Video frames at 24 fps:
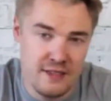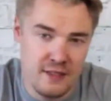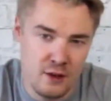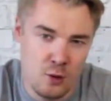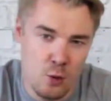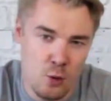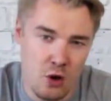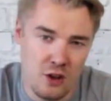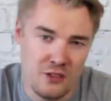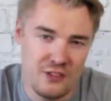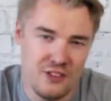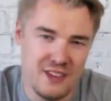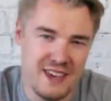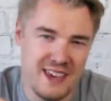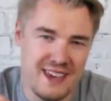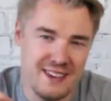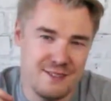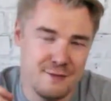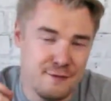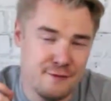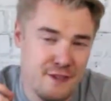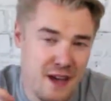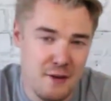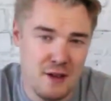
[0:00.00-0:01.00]
The quality
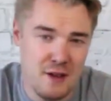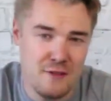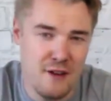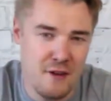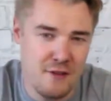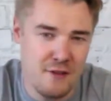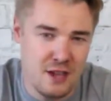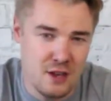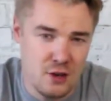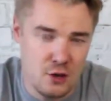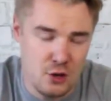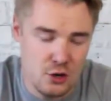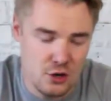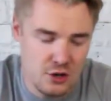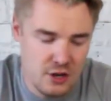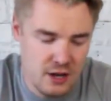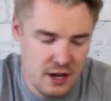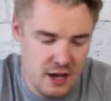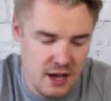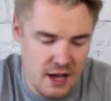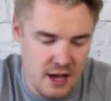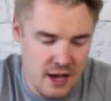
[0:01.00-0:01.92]
is very, very good.